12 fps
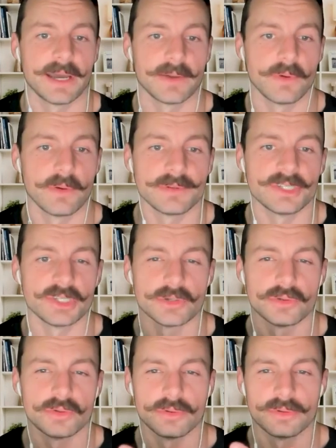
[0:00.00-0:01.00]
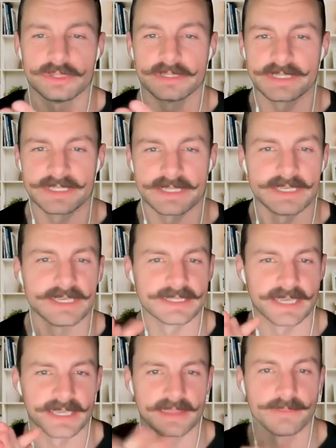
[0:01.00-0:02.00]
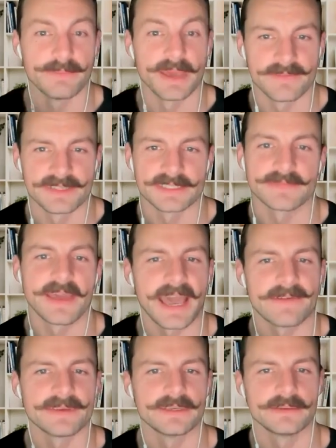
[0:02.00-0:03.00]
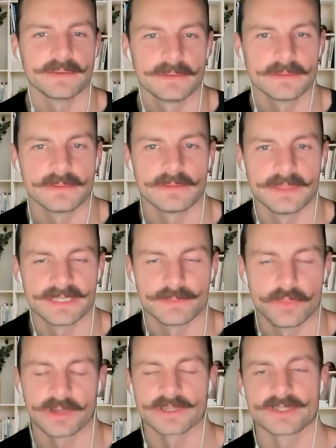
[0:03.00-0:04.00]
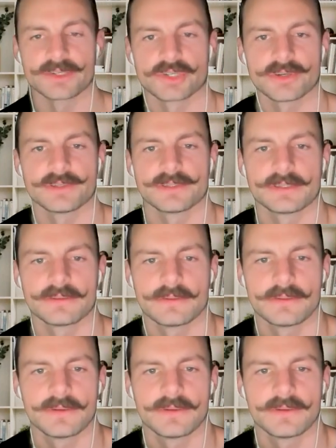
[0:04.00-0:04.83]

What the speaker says: What would you see as like the benefits of having this mortgage insurance?